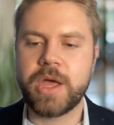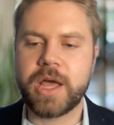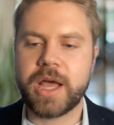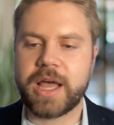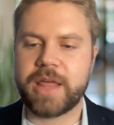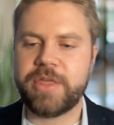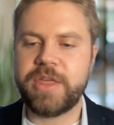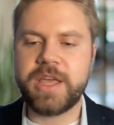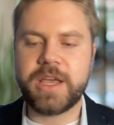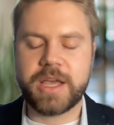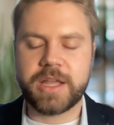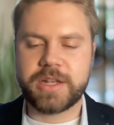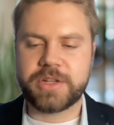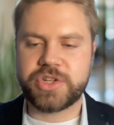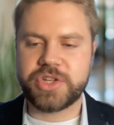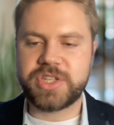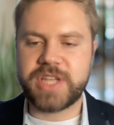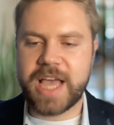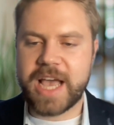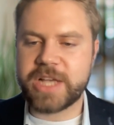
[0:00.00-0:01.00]
I think
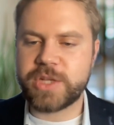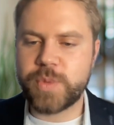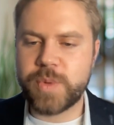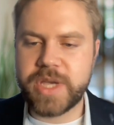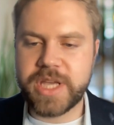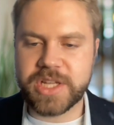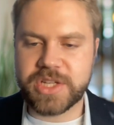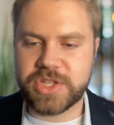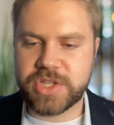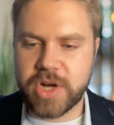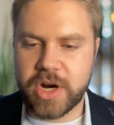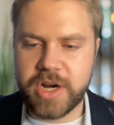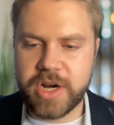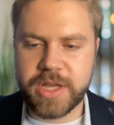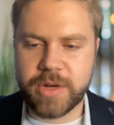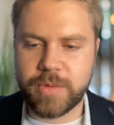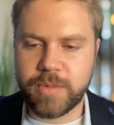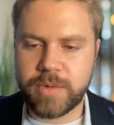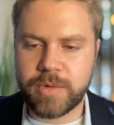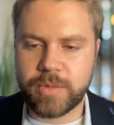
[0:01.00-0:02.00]
just as we get
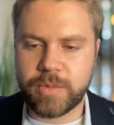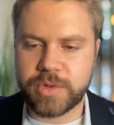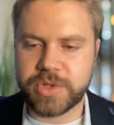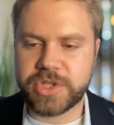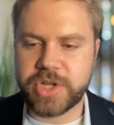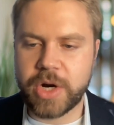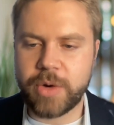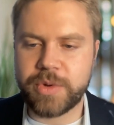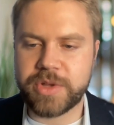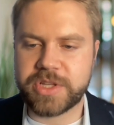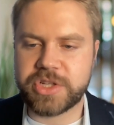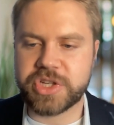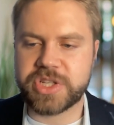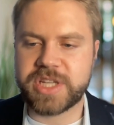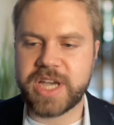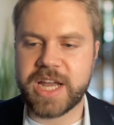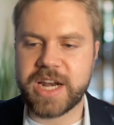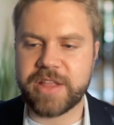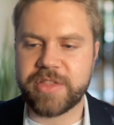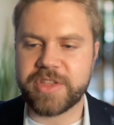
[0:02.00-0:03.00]
started, we'll start with
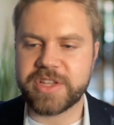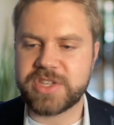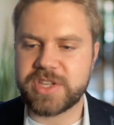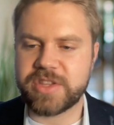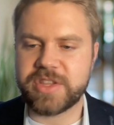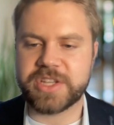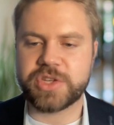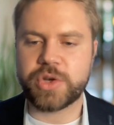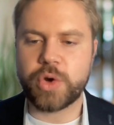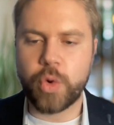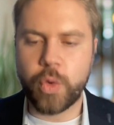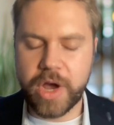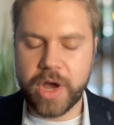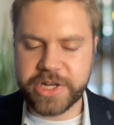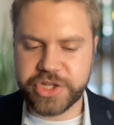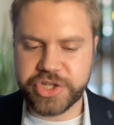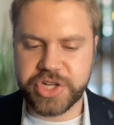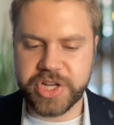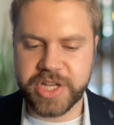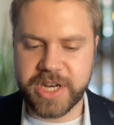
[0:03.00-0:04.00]
just kind of this
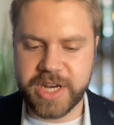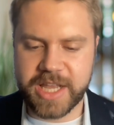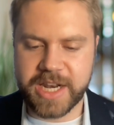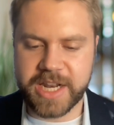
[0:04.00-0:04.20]
question,